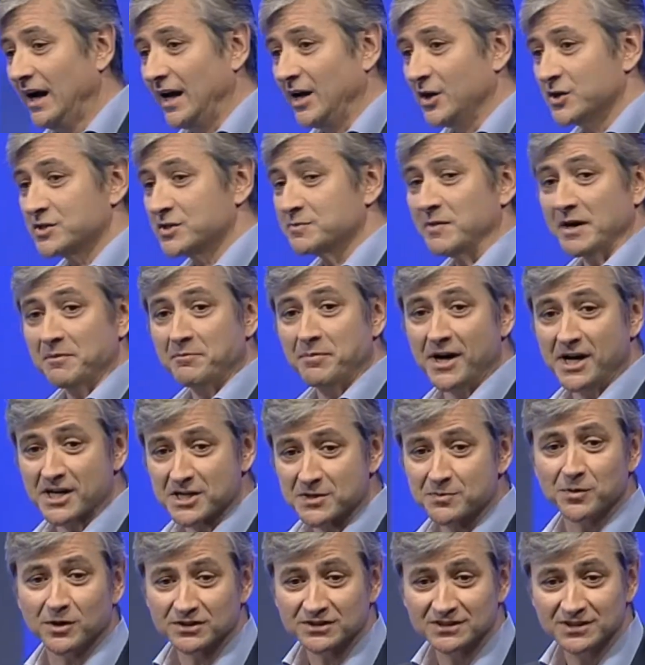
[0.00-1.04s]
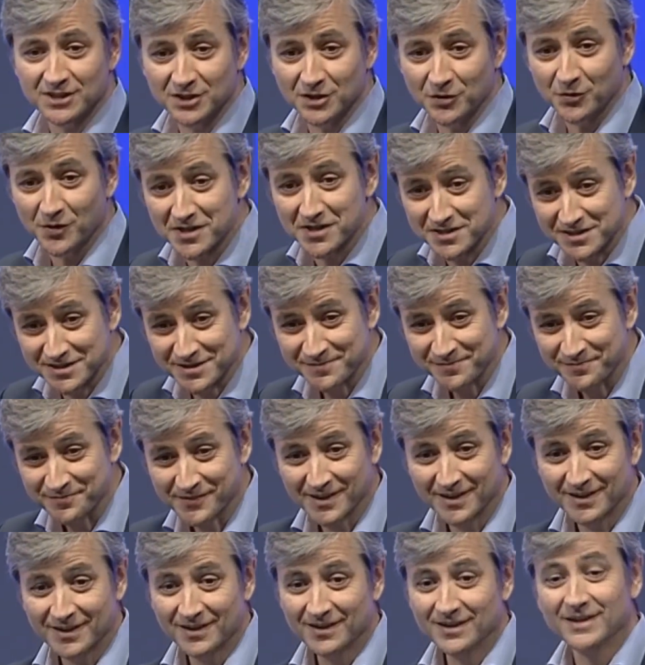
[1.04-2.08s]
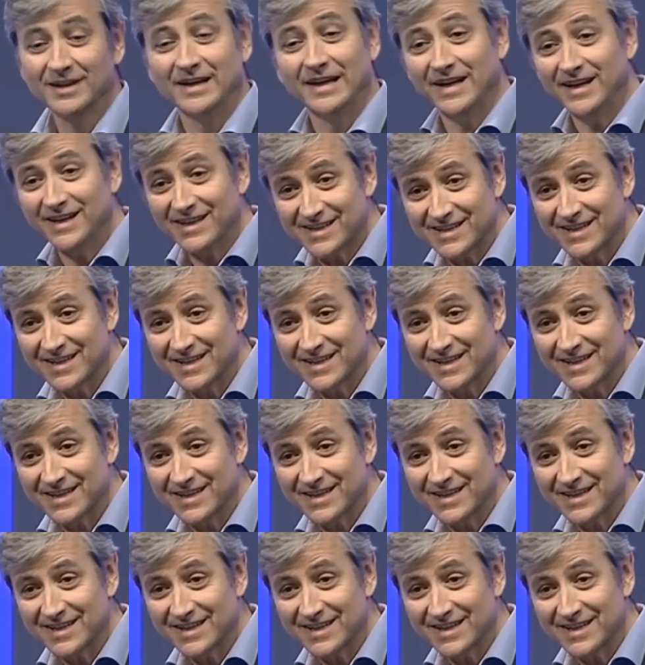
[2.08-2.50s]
I lost my passport in the US, and